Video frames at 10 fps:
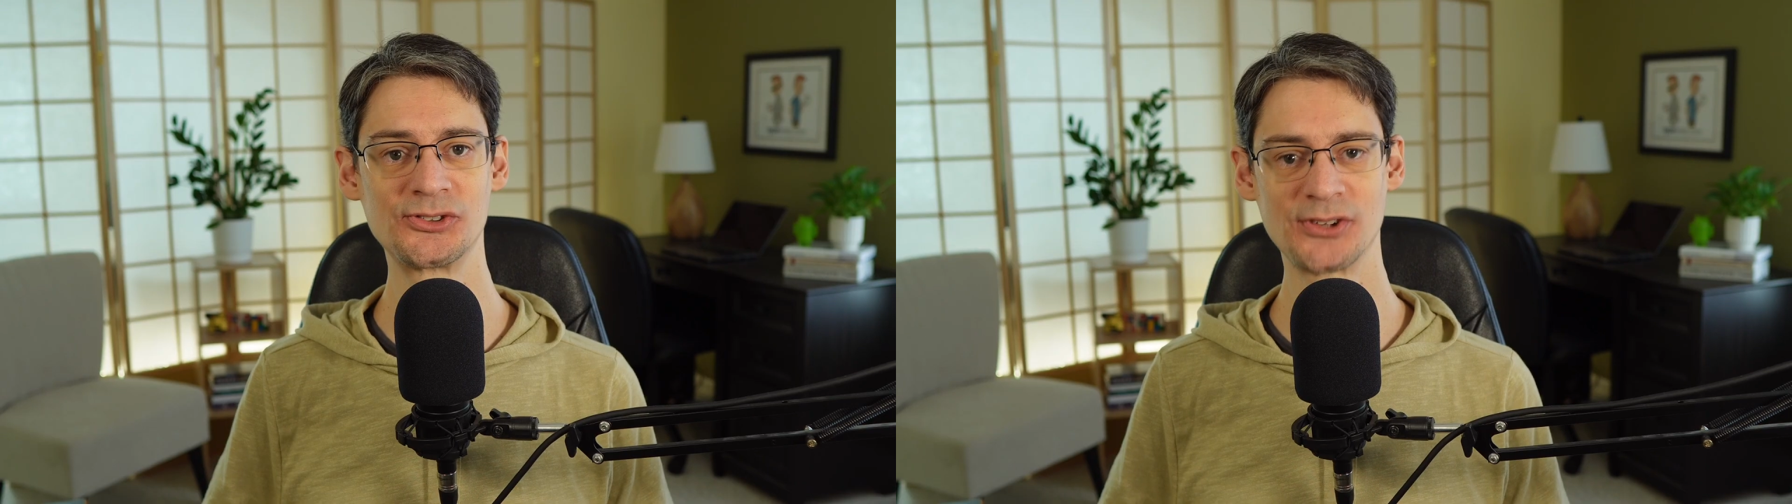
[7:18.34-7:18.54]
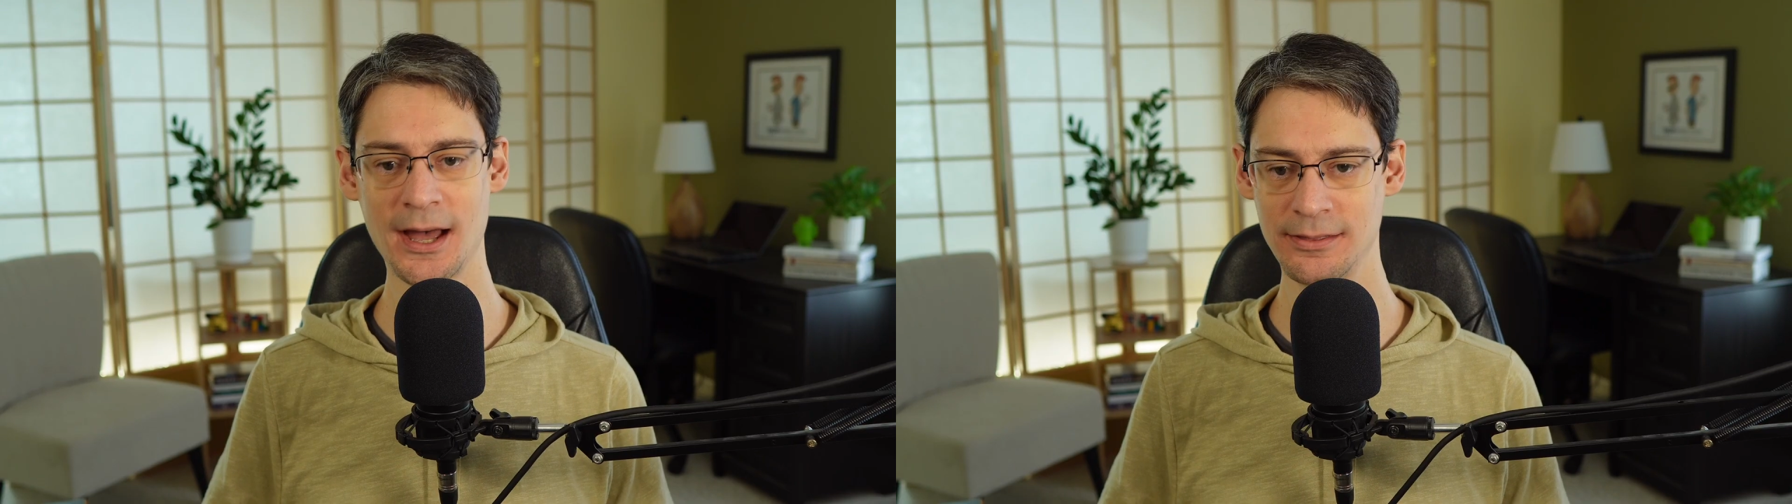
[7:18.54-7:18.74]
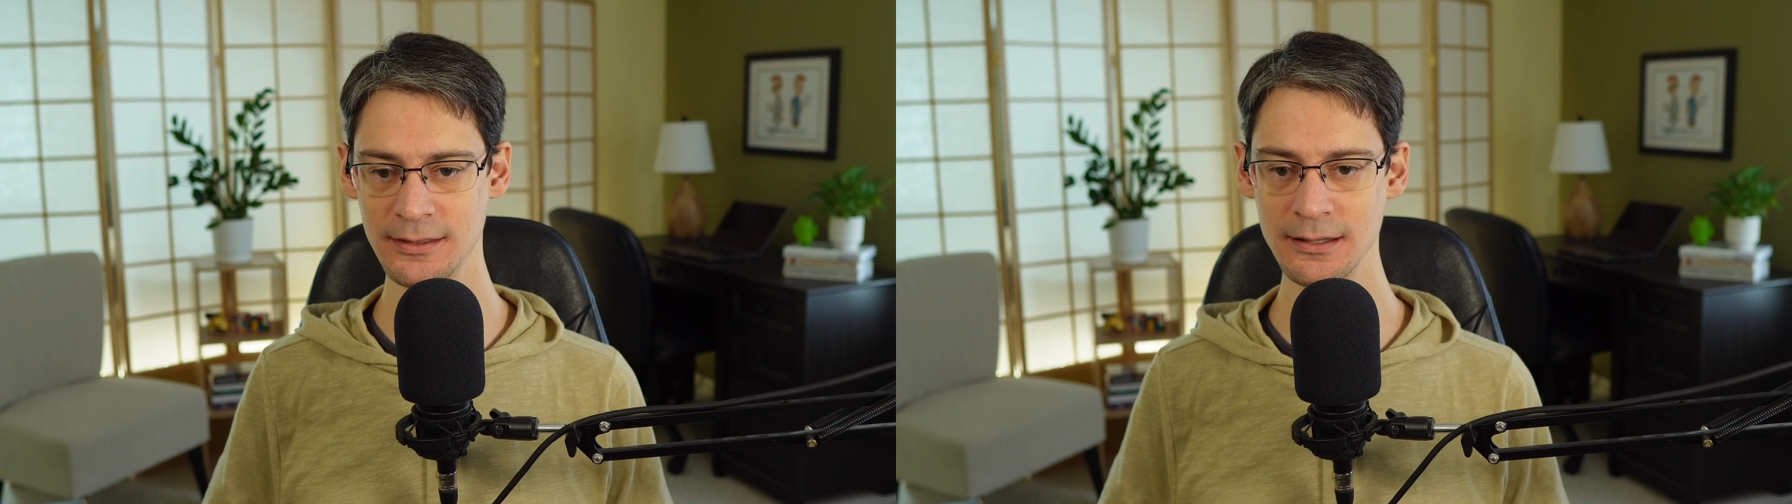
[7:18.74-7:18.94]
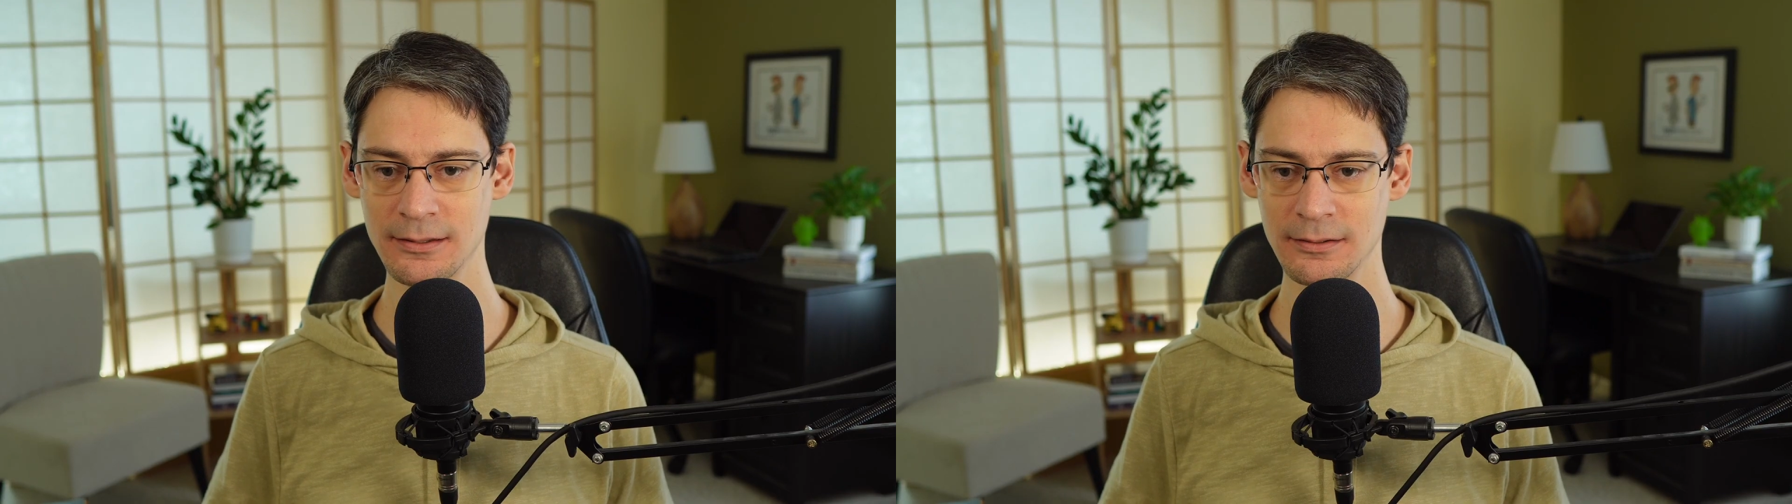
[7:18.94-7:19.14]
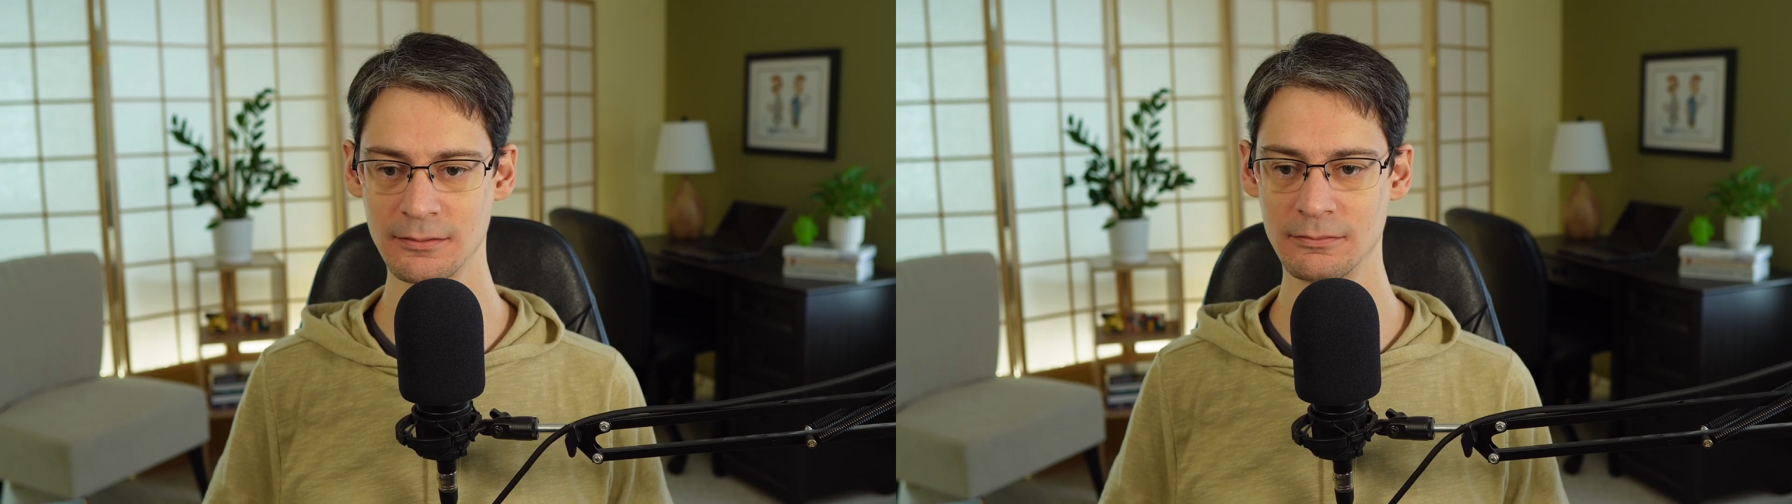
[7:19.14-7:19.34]
I
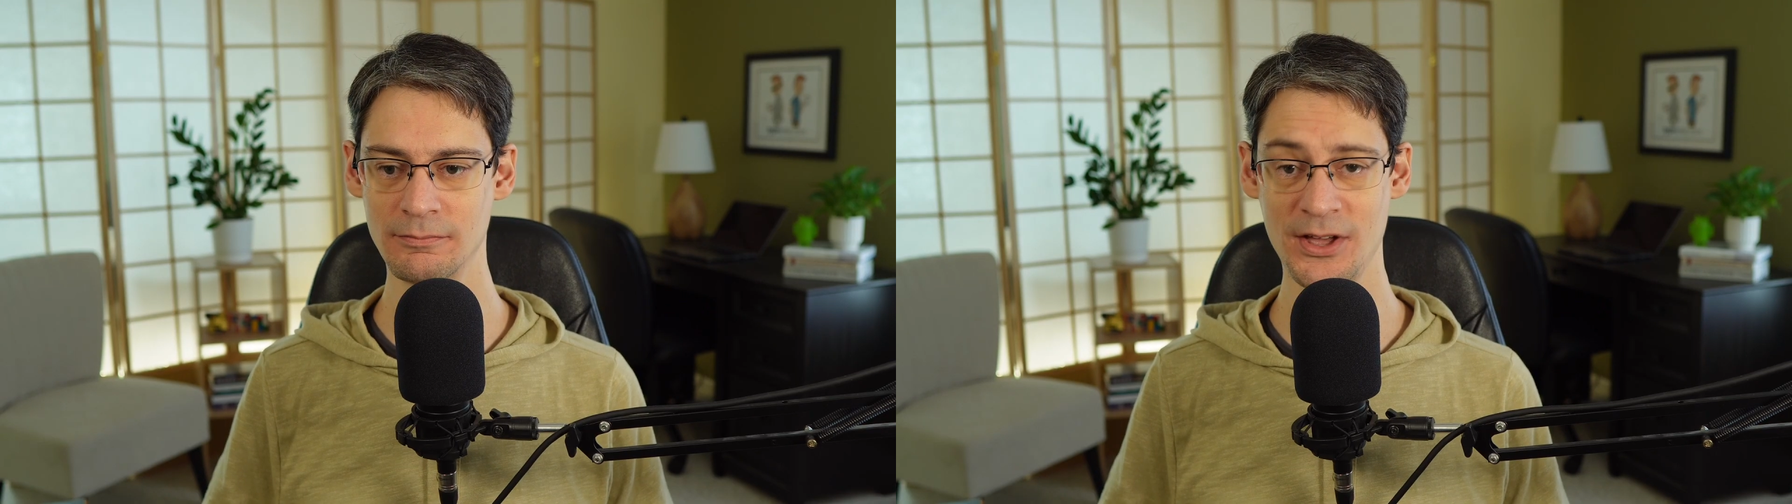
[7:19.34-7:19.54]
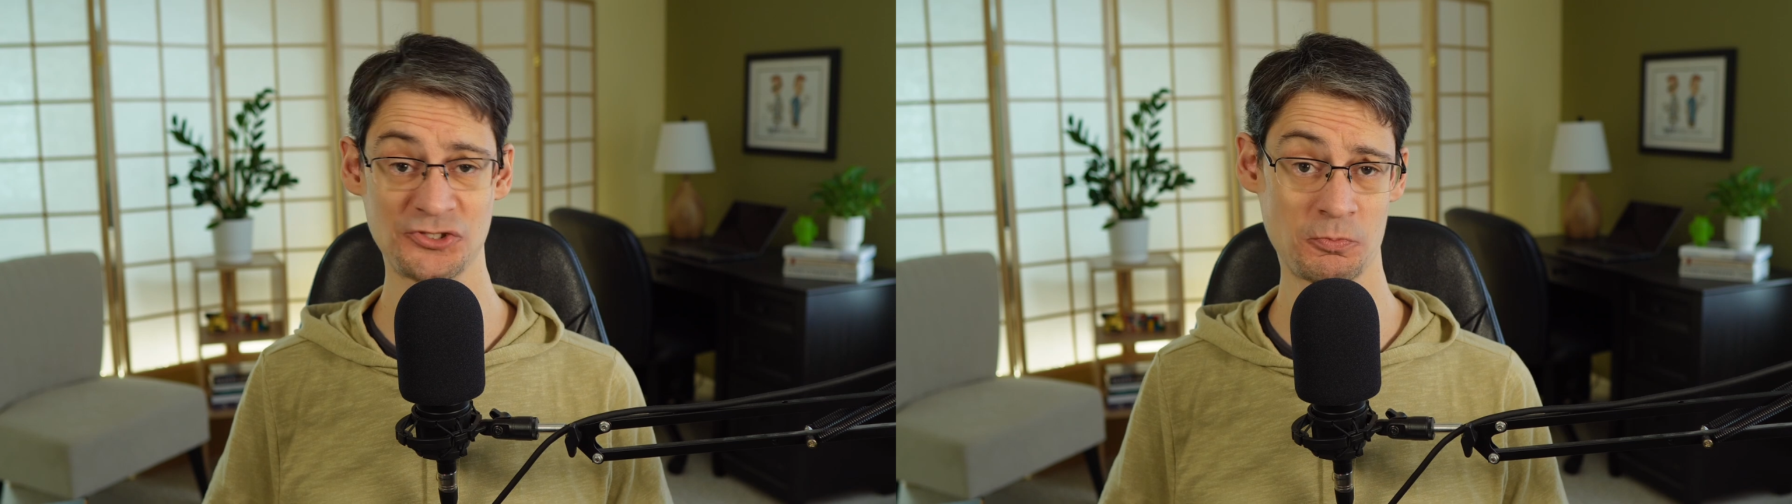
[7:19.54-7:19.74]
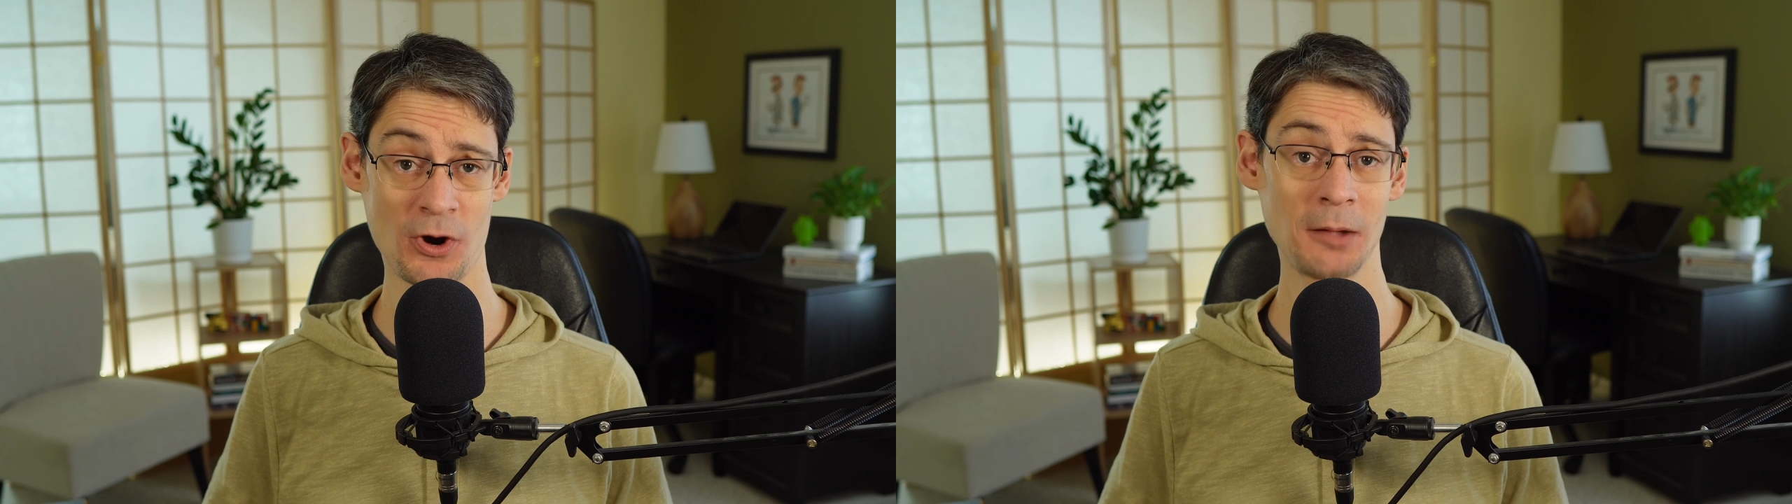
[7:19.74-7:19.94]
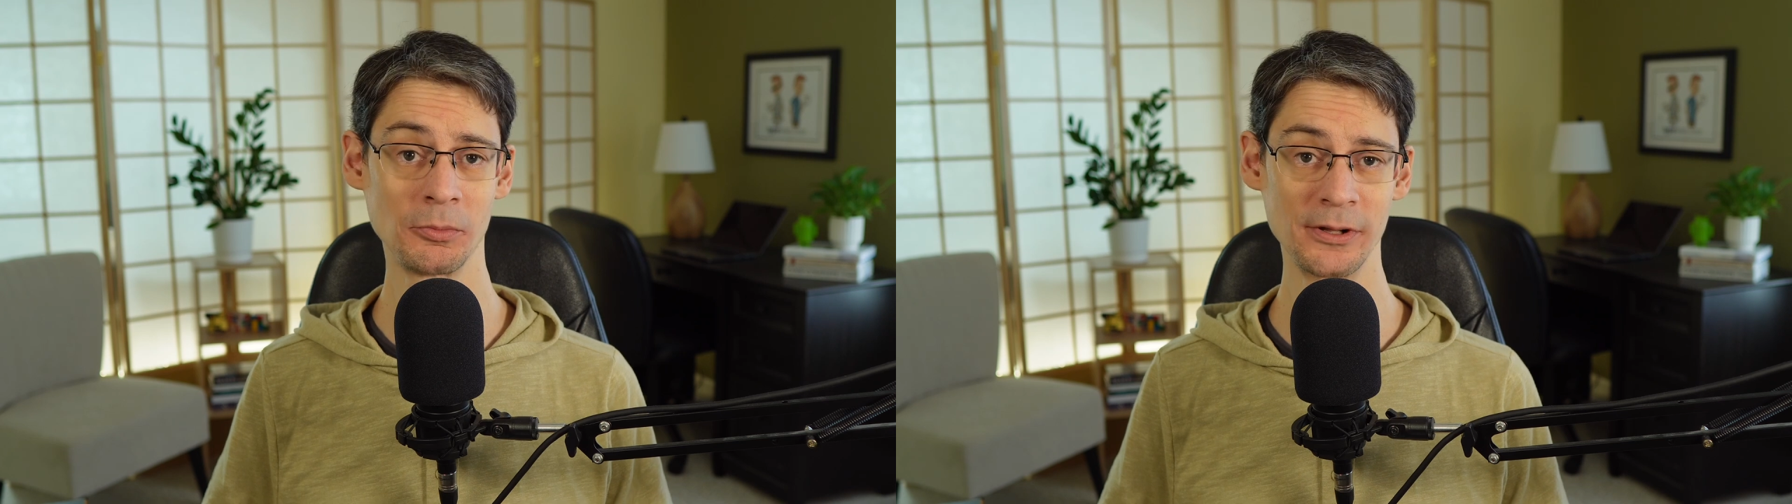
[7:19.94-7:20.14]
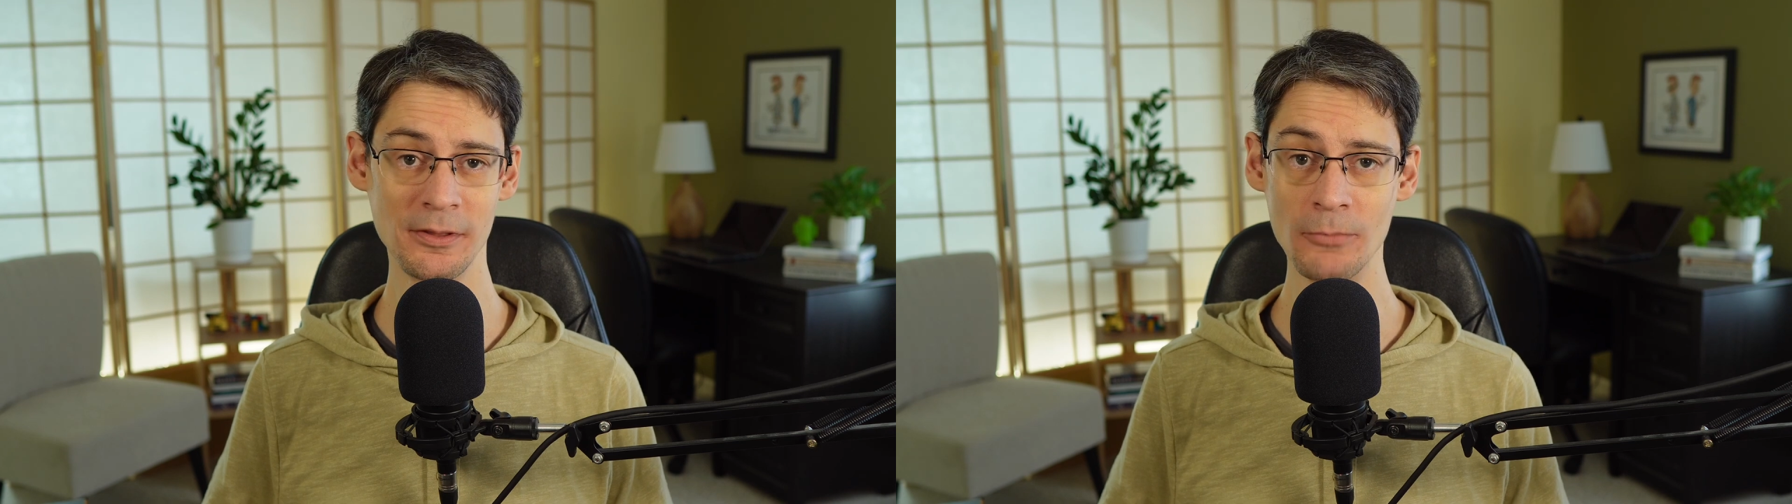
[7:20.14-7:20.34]
think that's probably